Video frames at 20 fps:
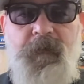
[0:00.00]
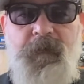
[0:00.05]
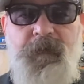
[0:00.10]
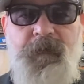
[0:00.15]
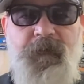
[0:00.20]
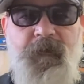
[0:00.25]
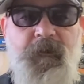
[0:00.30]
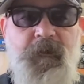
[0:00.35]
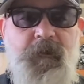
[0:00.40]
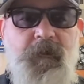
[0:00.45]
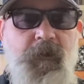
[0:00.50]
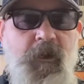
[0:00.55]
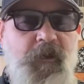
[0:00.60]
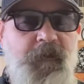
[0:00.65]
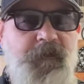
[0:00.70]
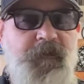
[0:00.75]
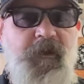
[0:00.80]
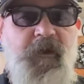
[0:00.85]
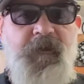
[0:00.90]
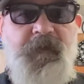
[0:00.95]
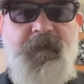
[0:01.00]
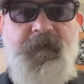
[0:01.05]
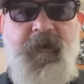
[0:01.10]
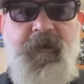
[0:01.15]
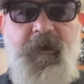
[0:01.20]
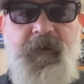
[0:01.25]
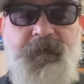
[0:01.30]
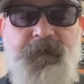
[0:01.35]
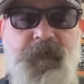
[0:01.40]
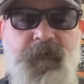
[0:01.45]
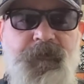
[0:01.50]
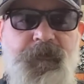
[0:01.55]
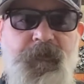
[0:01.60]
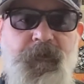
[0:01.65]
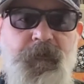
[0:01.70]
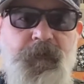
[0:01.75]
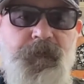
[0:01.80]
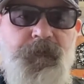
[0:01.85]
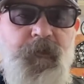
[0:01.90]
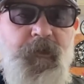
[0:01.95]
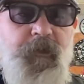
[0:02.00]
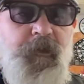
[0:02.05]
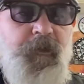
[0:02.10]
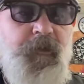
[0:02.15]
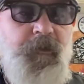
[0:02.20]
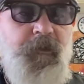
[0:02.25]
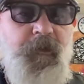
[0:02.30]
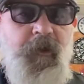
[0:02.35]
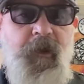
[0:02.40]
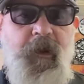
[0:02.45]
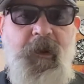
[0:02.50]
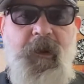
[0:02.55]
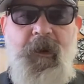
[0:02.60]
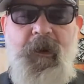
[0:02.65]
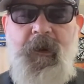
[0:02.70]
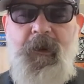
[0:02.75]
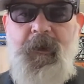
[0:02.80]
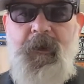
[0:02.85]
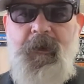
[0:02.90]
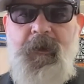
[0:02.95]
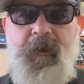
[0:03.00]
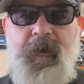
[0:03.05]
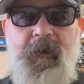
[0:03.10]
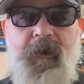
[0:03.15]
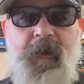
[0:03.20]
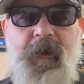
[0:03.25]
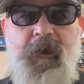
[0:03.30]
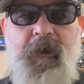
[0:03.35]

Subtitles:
lost custody of her children, and